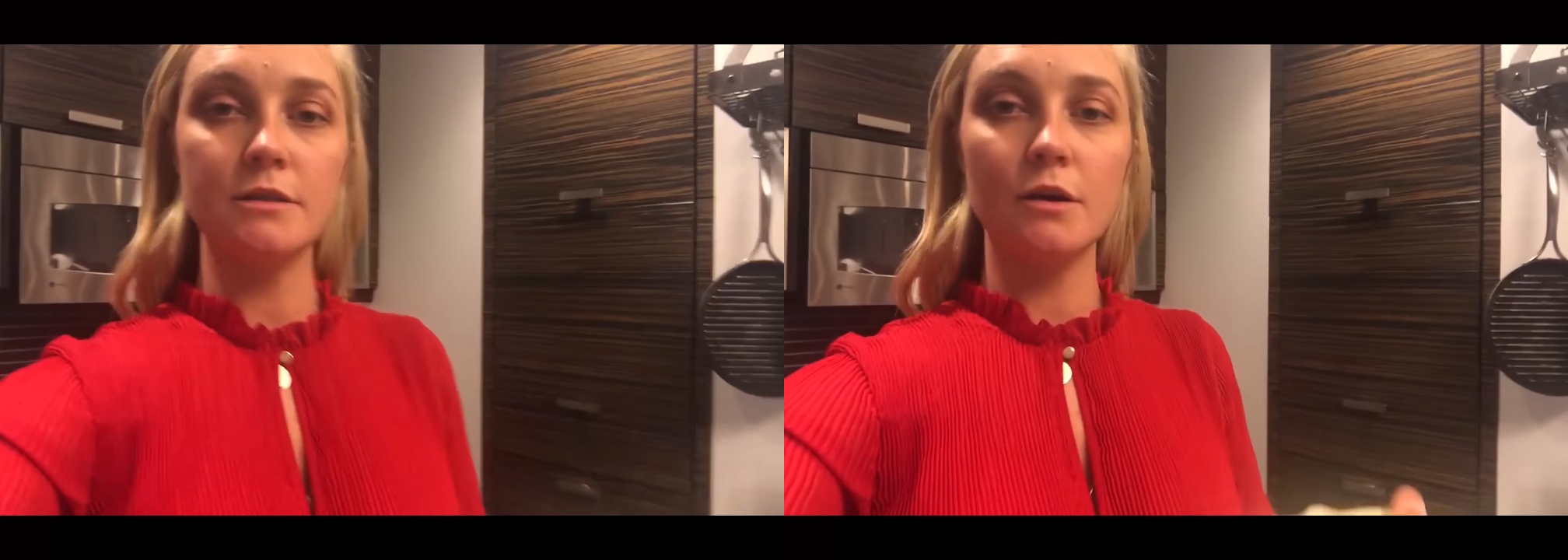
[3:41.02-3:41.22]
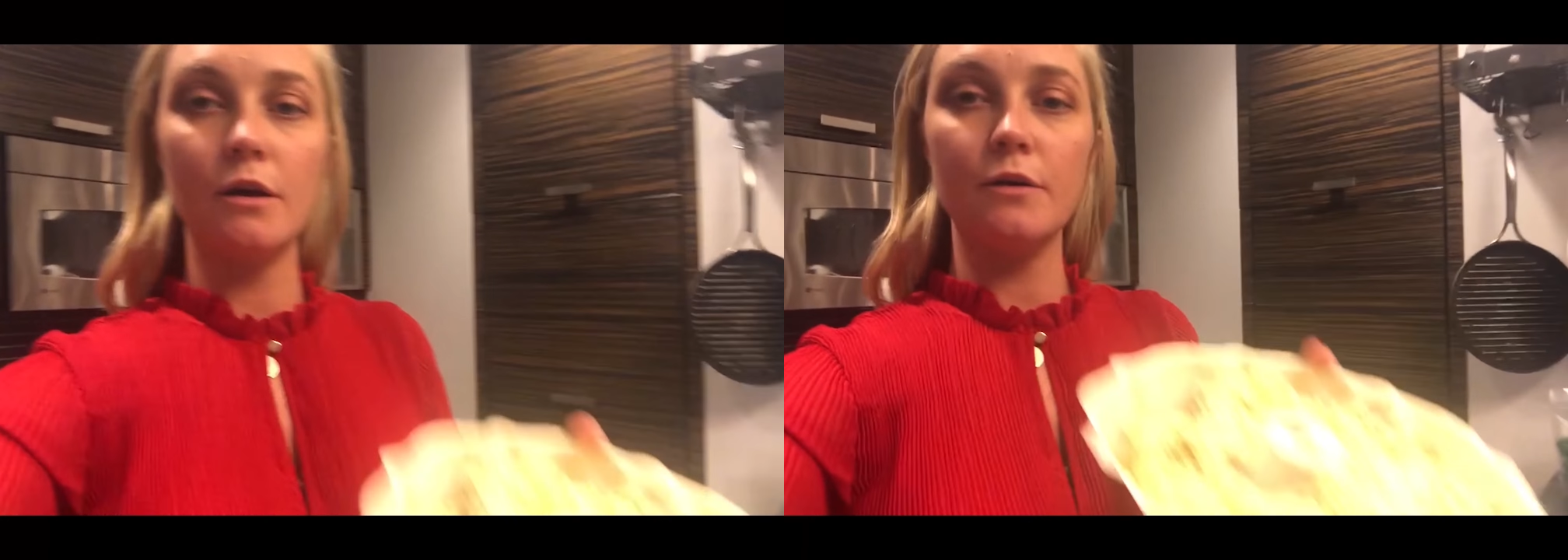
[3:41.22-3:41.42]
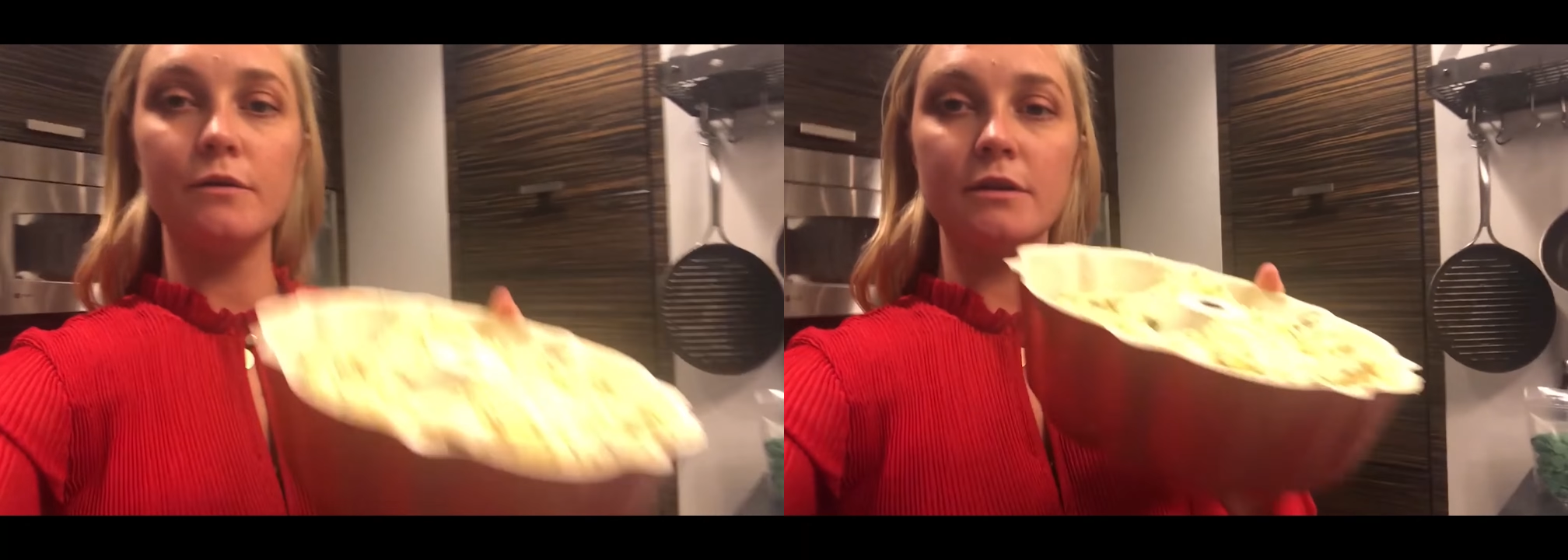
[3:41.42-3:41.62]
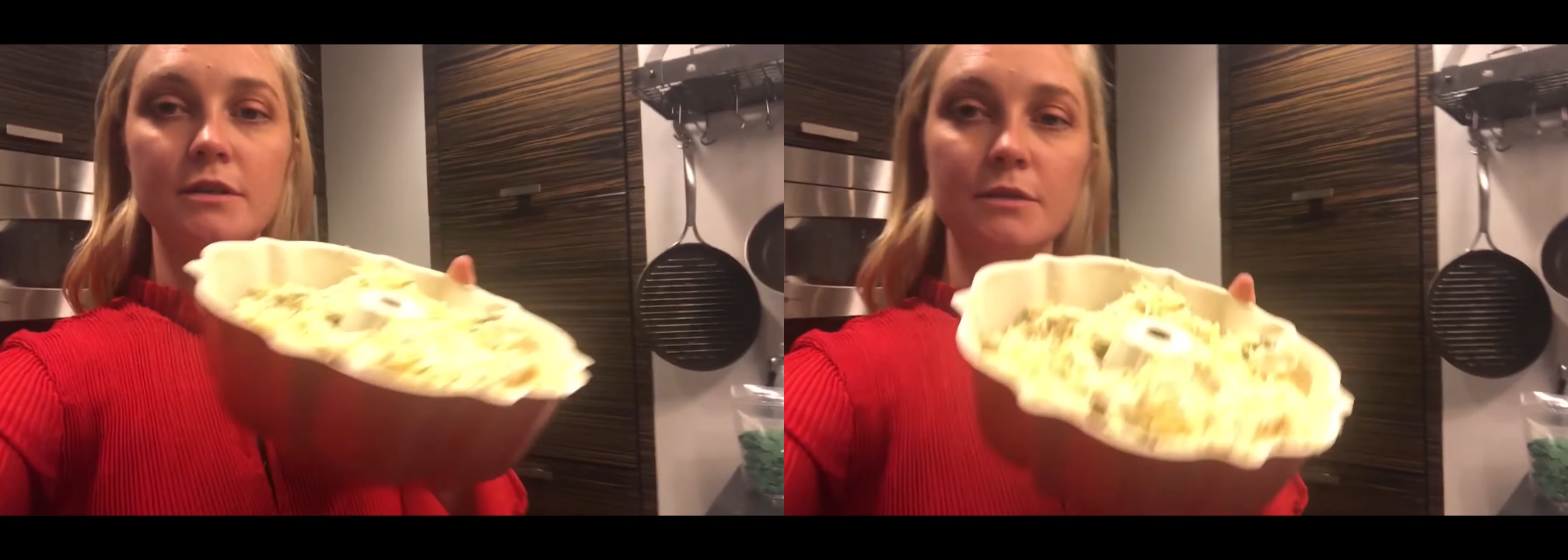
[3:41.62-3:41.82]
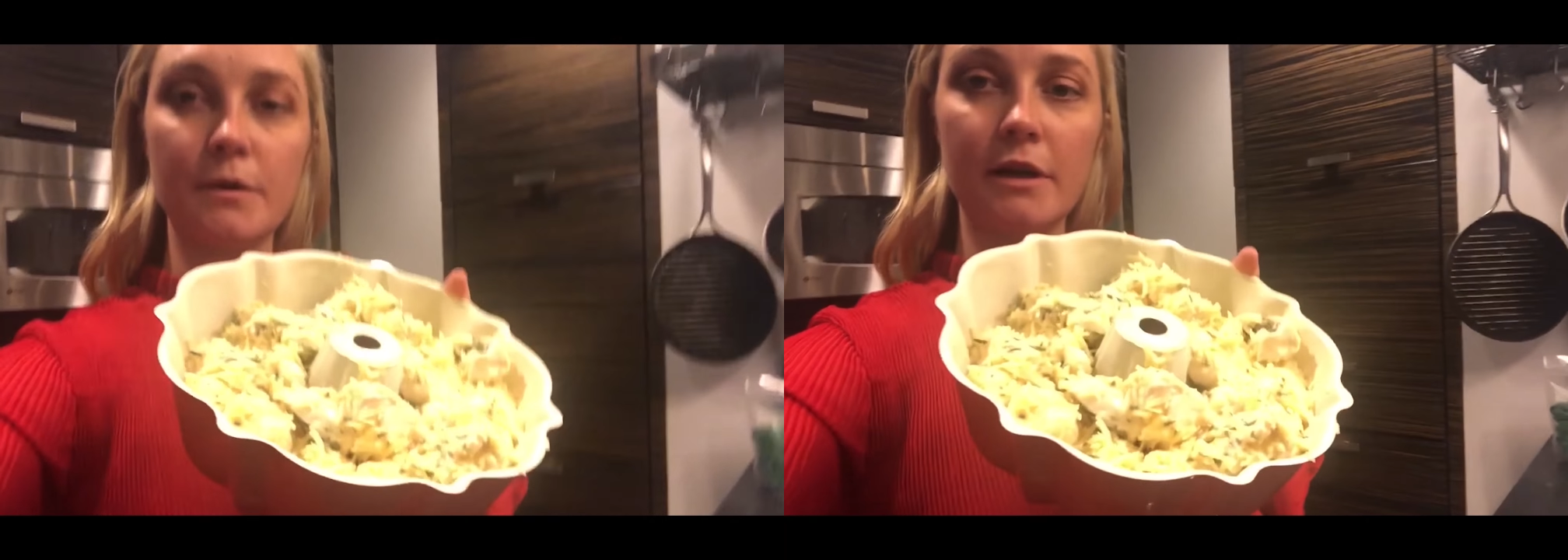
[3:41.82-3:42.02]
so this
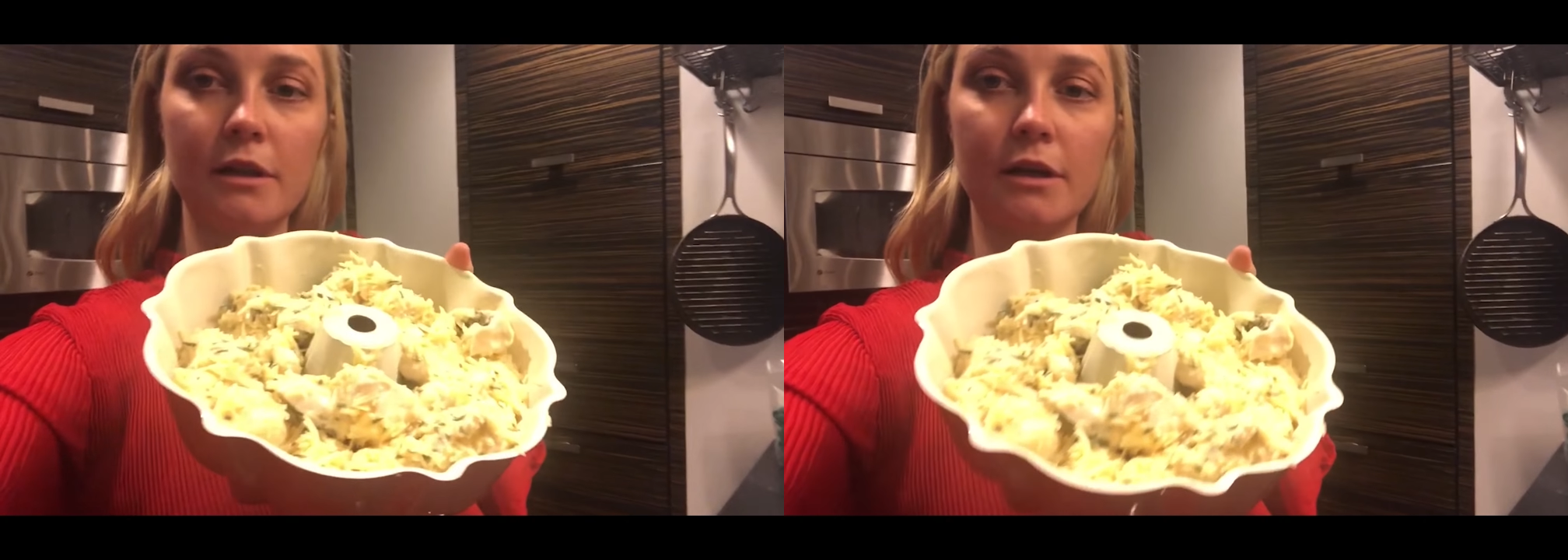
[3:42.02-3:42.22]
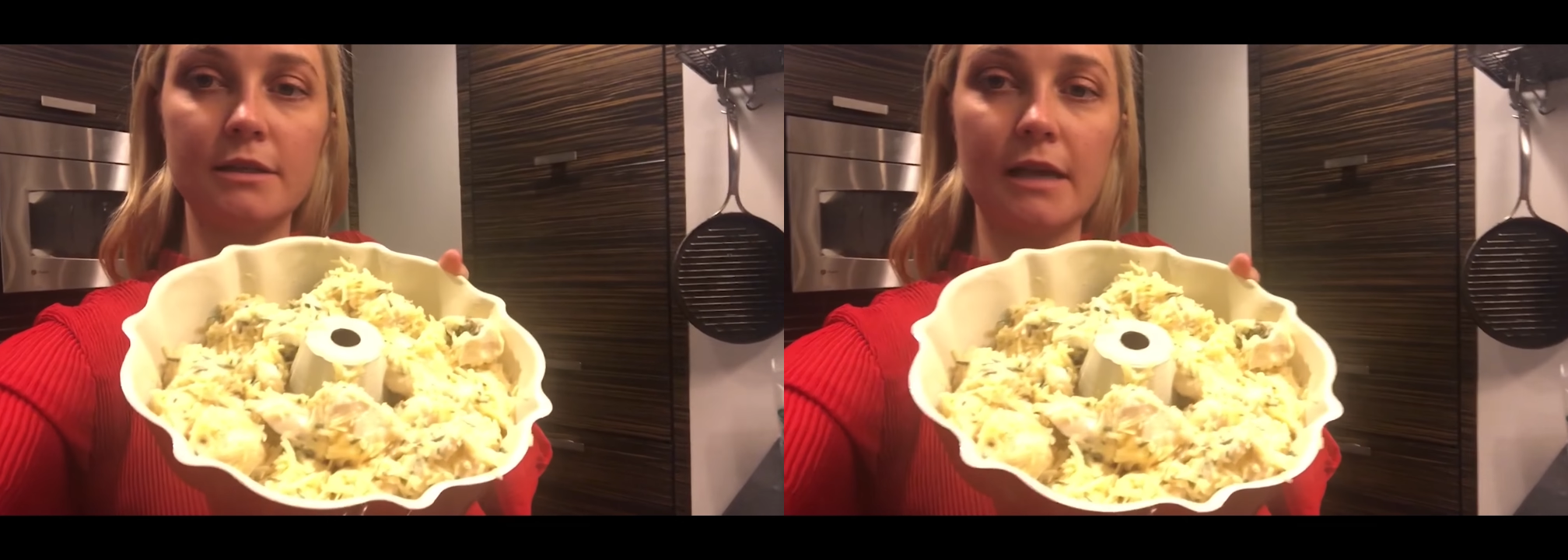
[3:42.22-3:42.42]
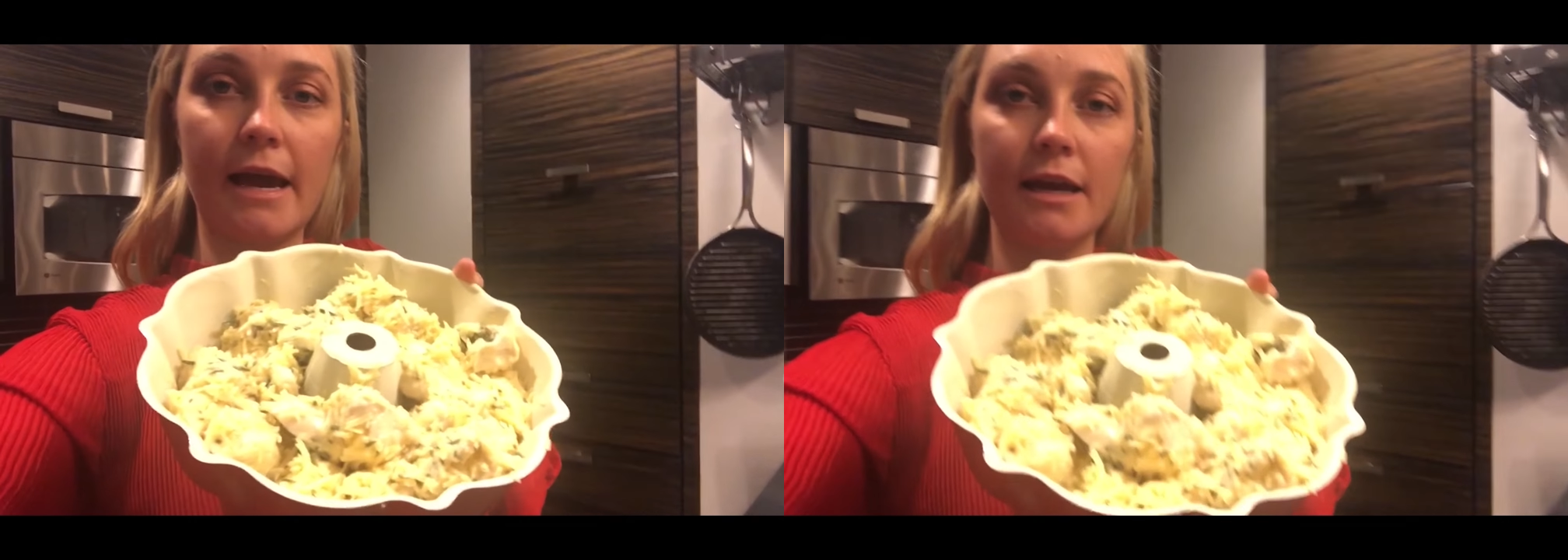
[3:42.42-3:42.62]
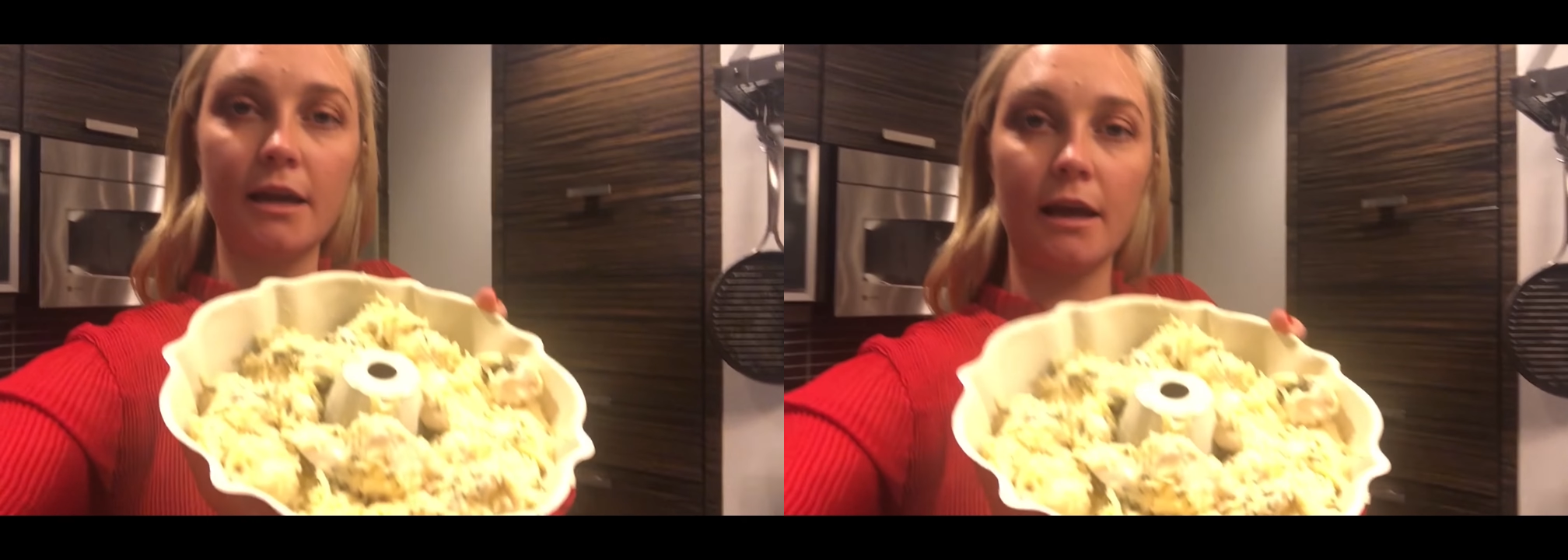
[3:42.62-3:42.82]
is what it looks like.